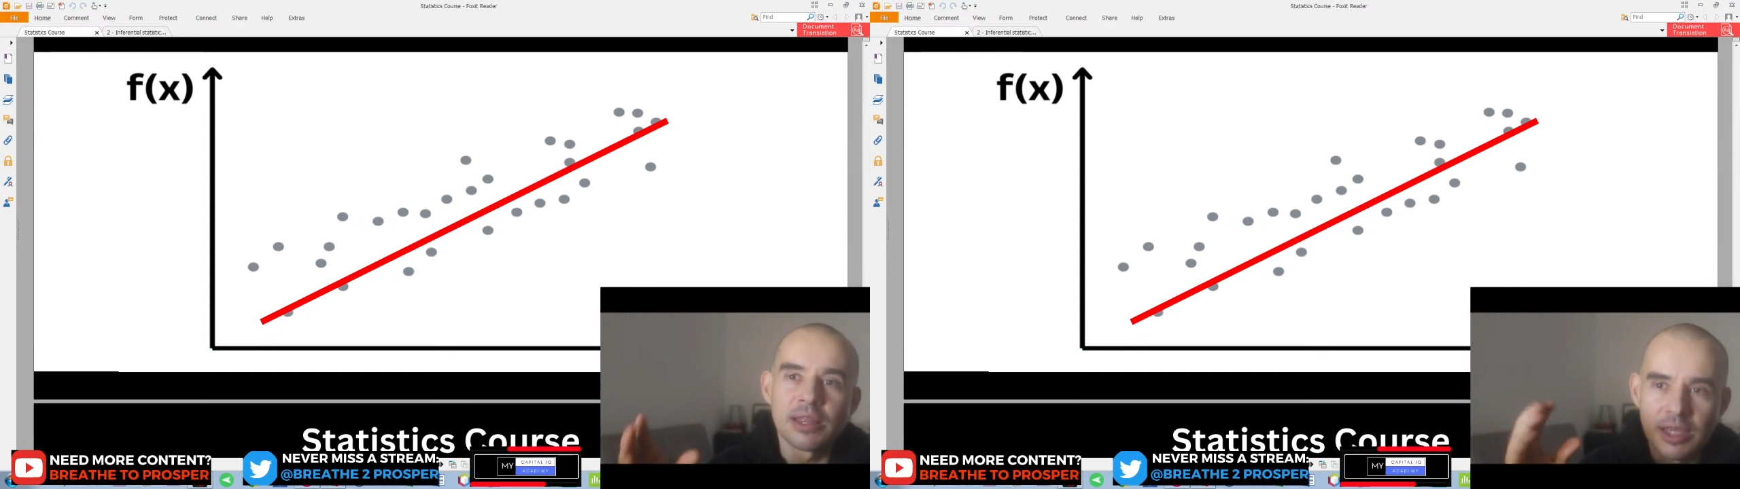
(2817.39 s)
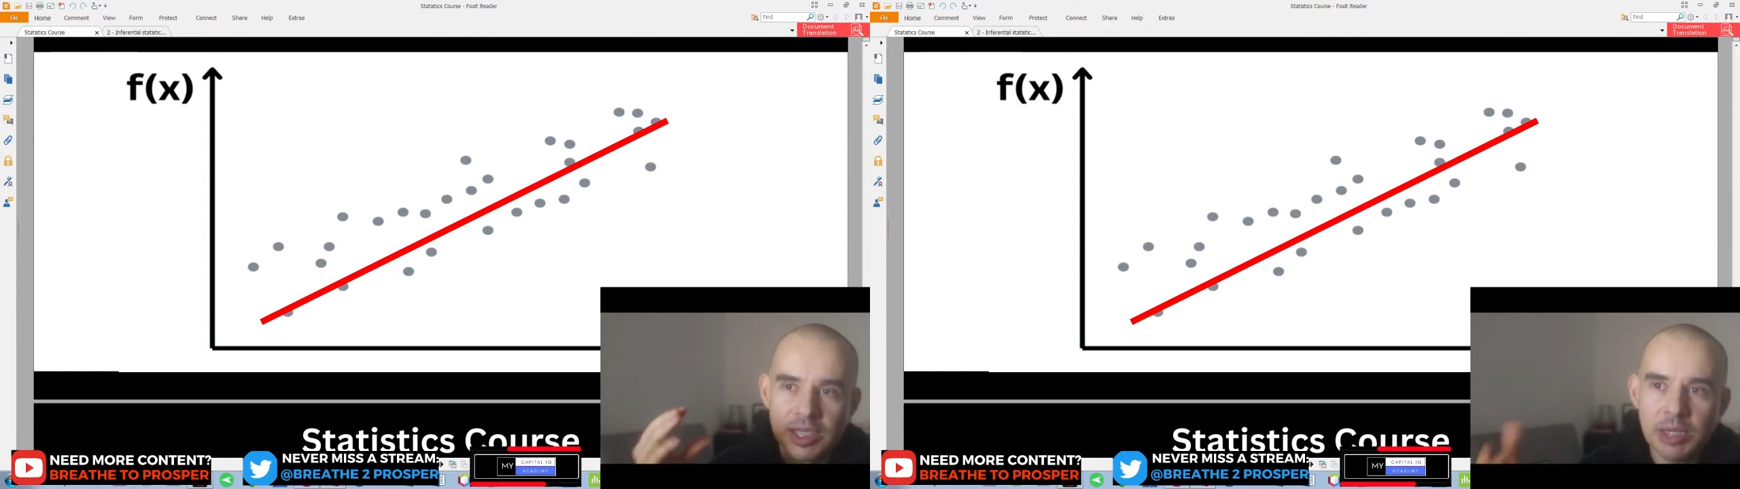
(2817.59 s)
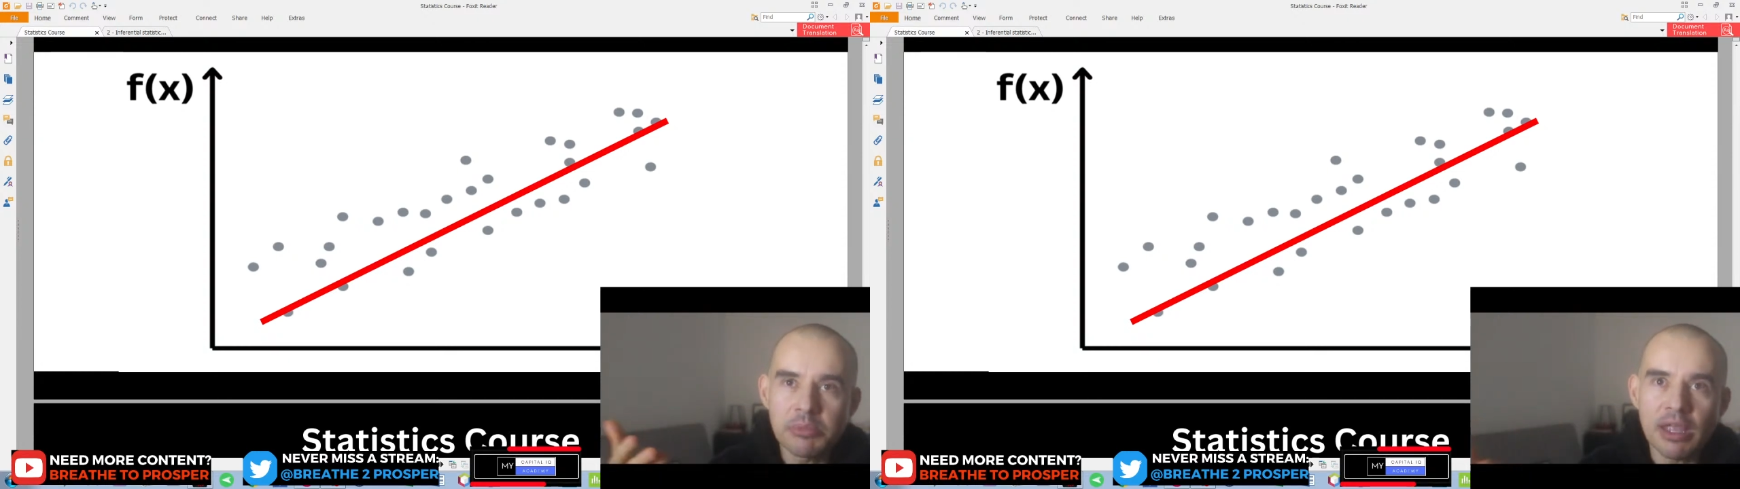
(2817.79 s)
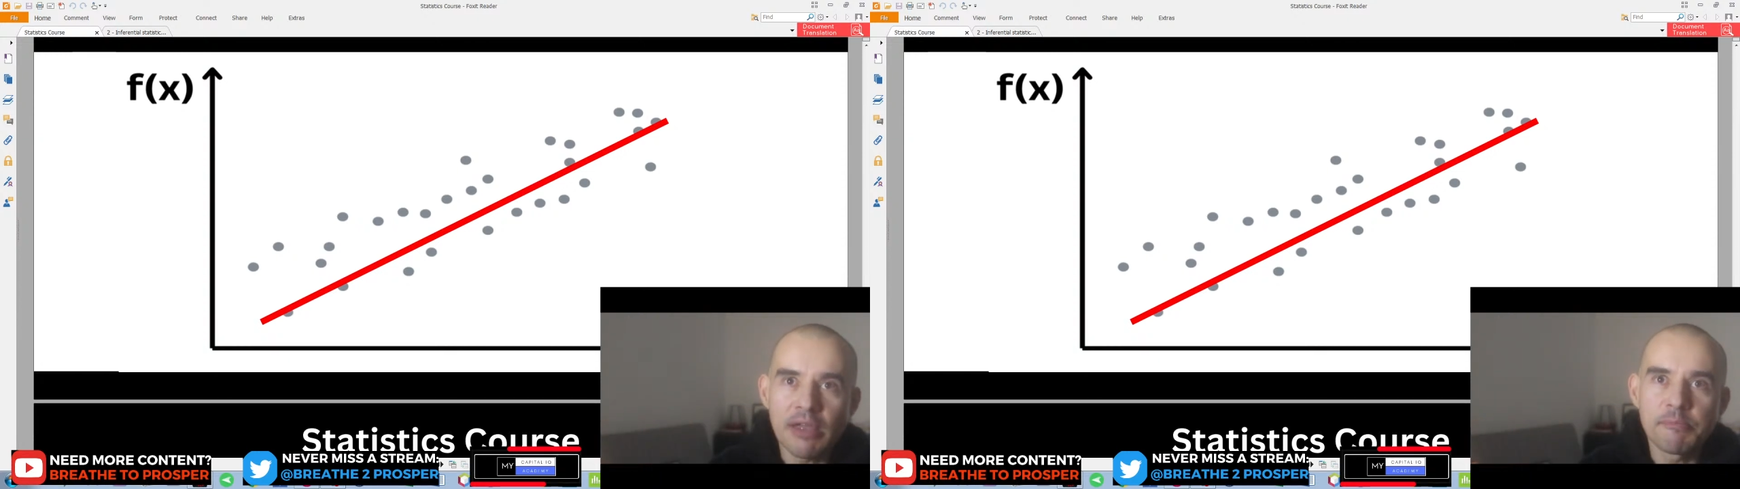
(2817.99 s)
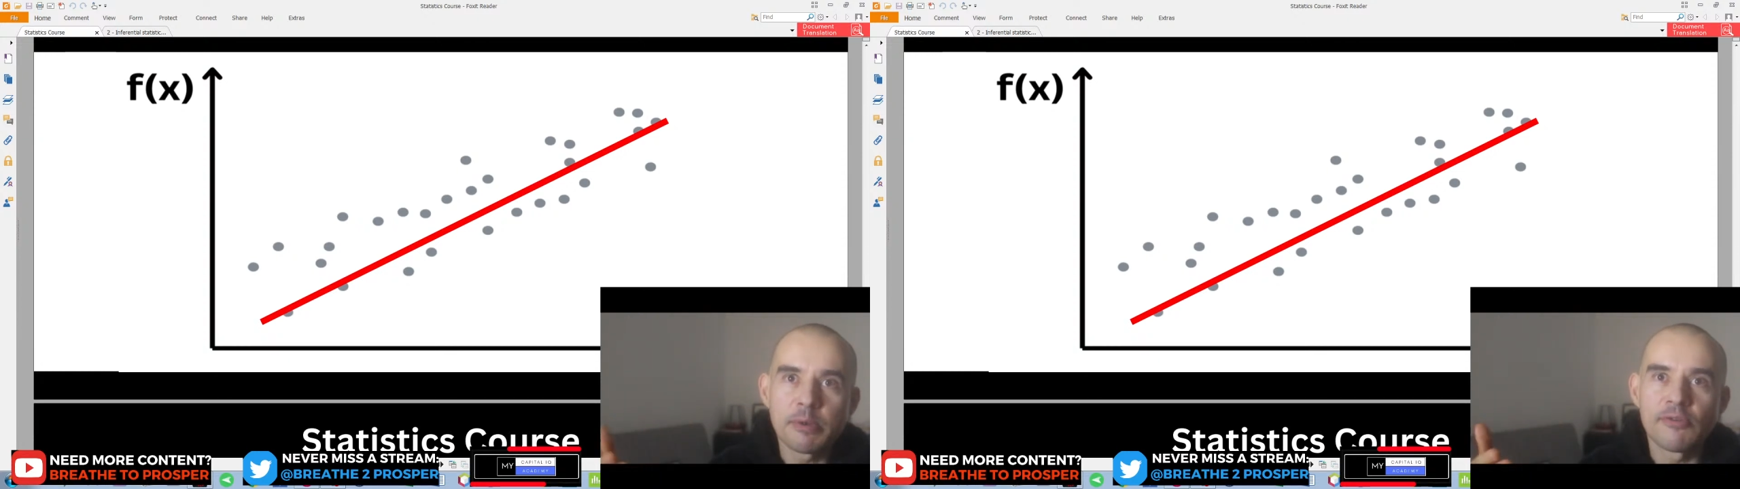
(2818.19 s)
the same
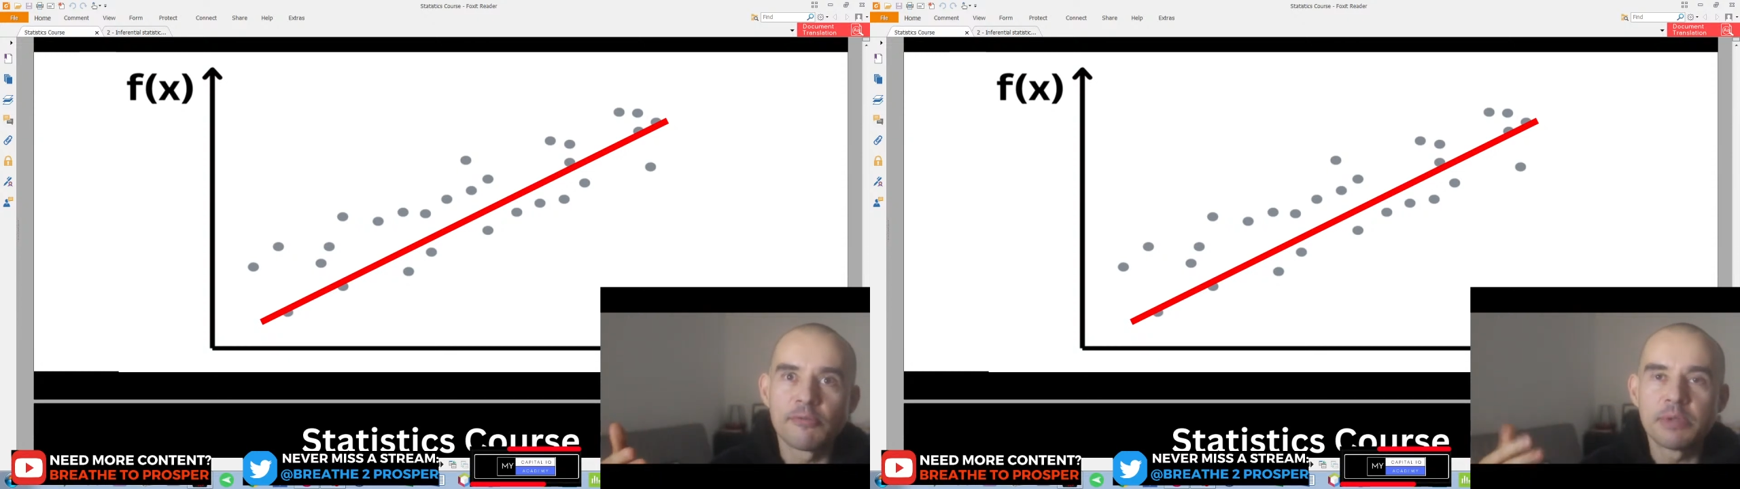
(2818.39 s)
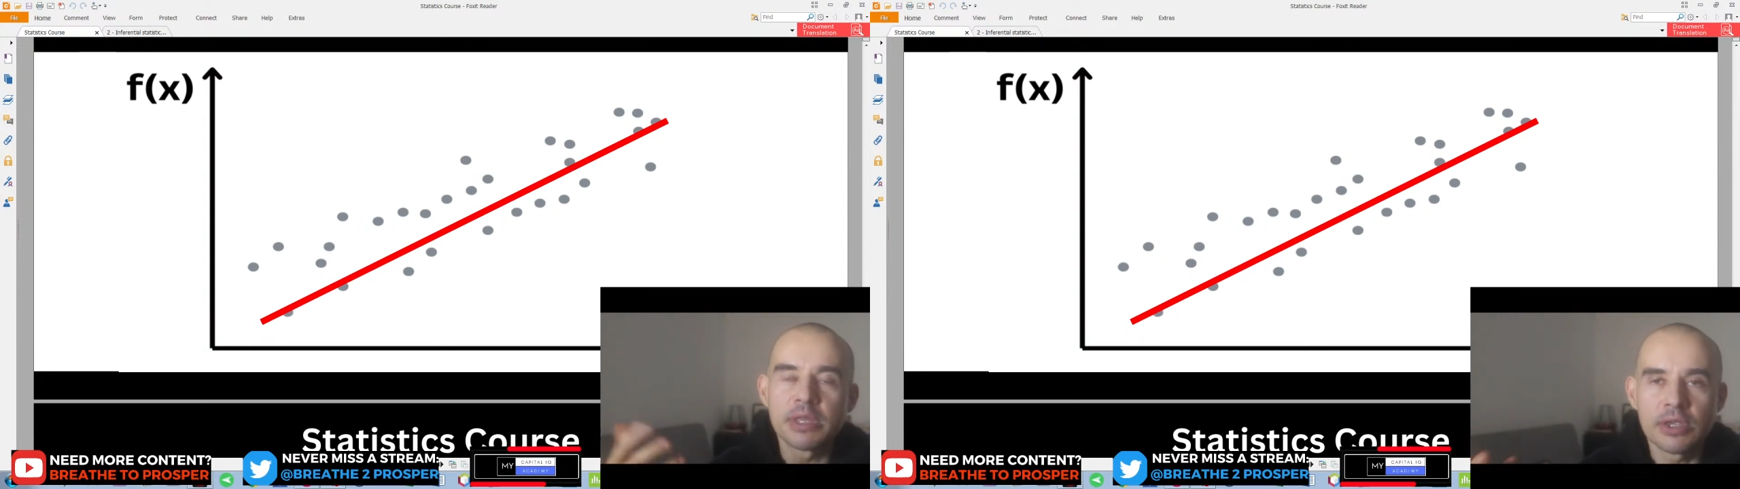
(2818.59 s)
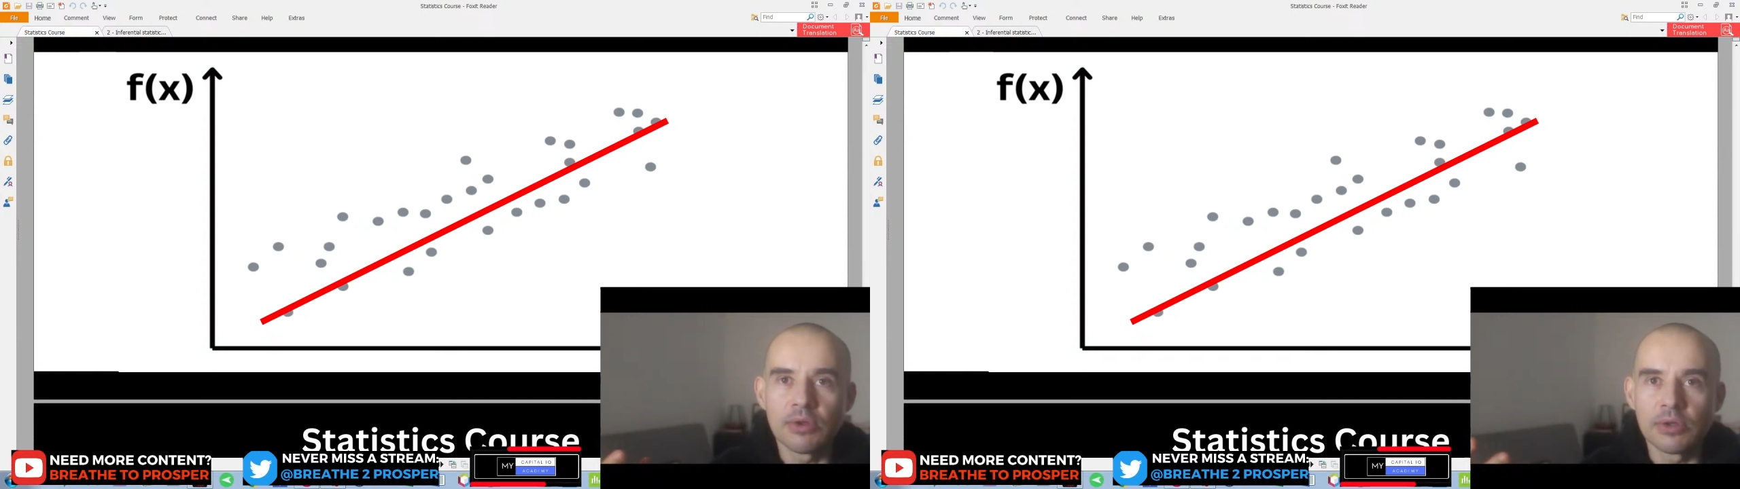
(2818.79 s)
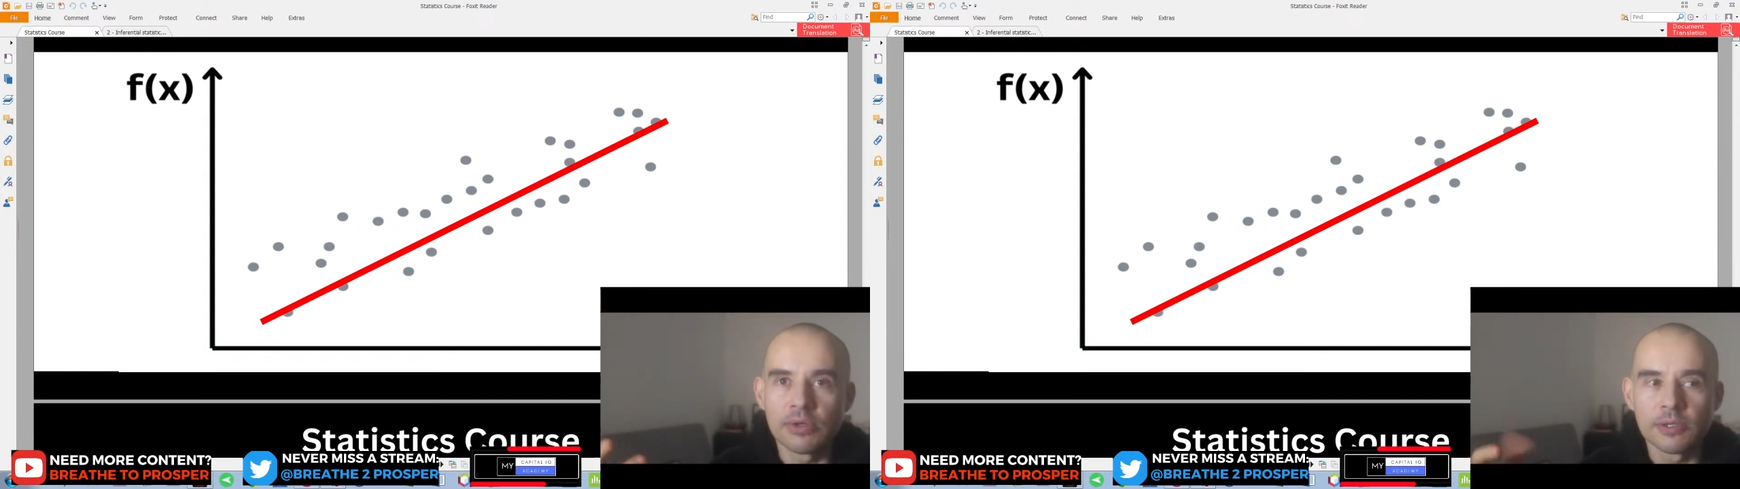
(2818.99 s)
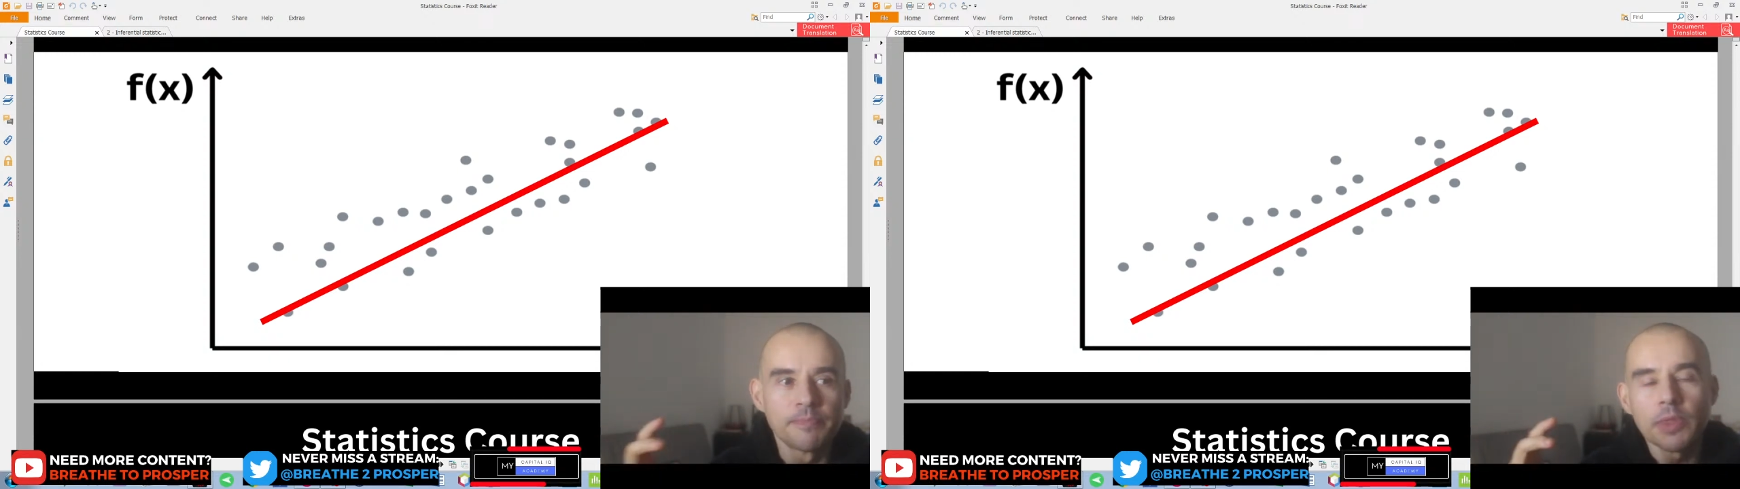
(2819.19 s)
type of
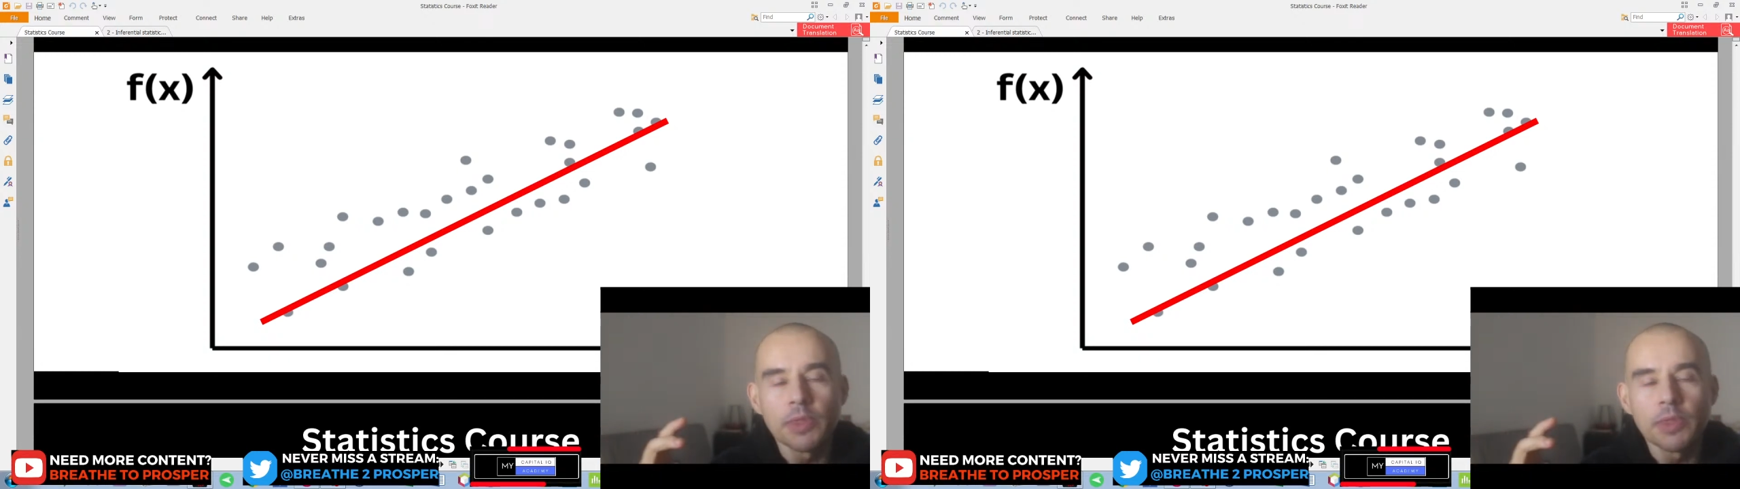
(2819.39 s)
materials,